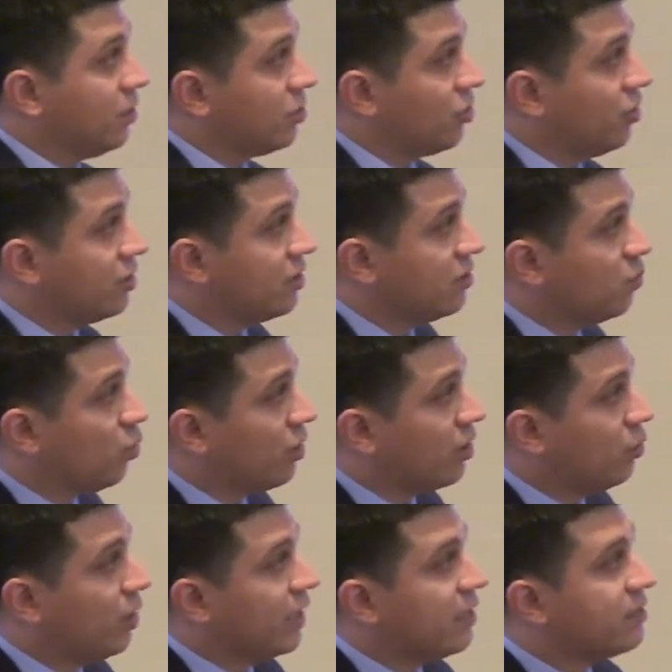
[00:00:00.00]
So this is one
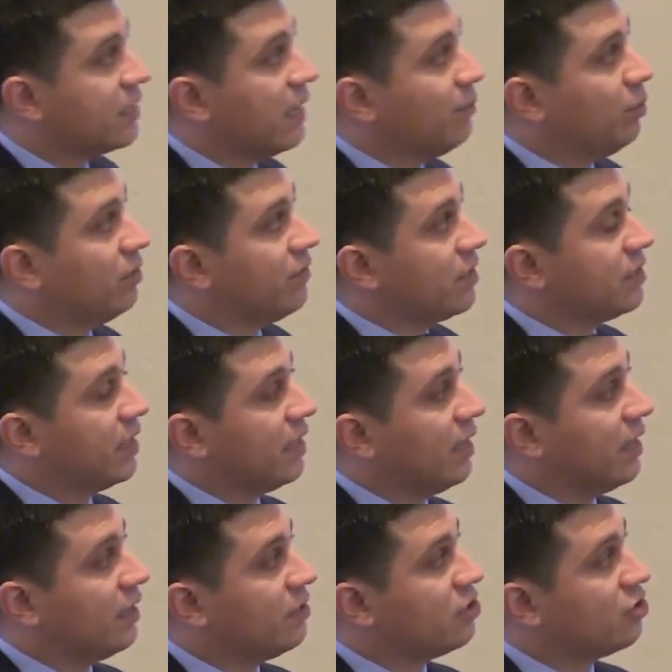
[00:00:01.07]
quick example of a study
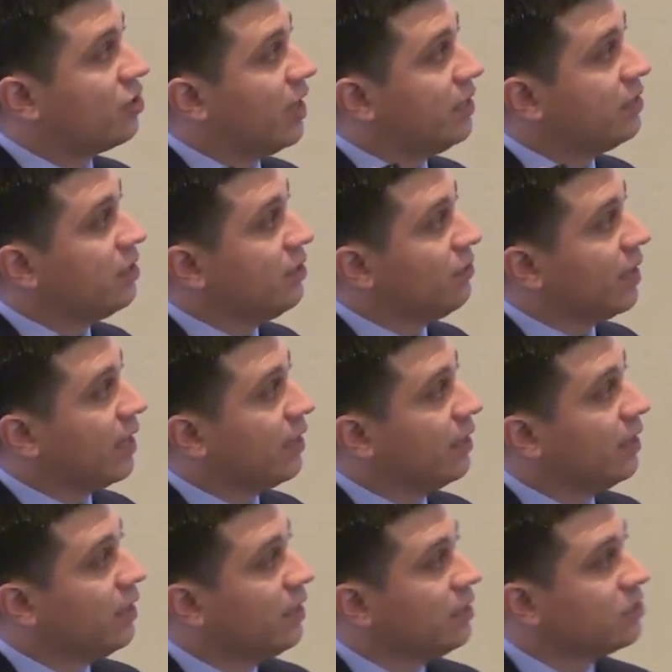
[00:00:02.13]
that has tried to do that.